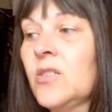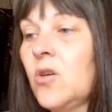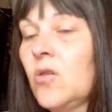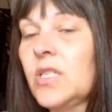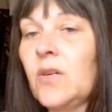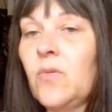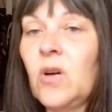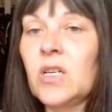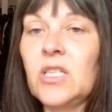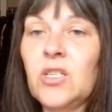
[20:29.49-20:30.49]
toxic
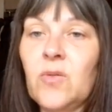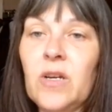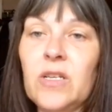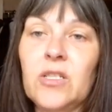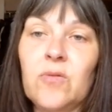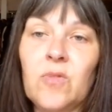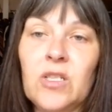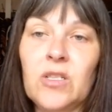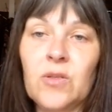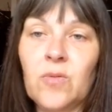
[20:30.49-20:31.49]
work situation, which is